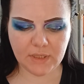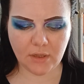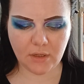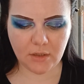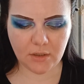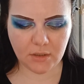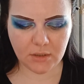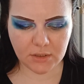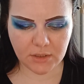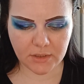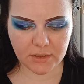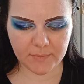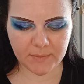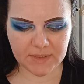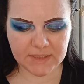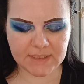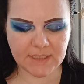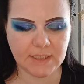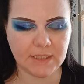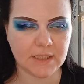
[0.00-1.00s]
are going to
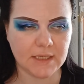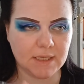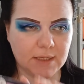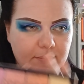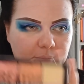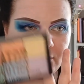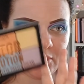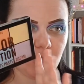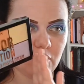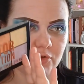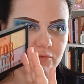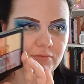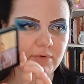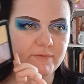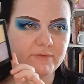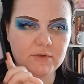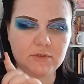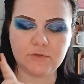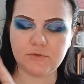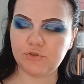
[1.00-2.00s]
be taking my
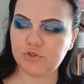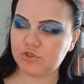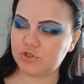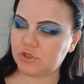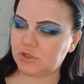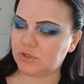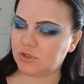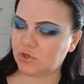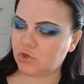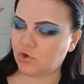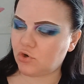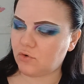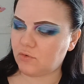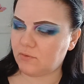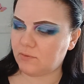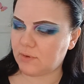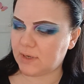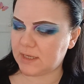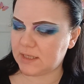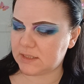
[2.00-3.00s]
Revolution
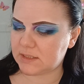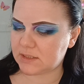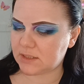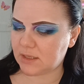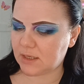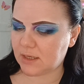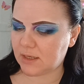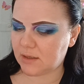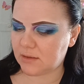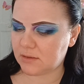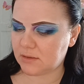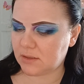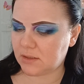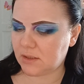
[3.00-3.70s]
Curator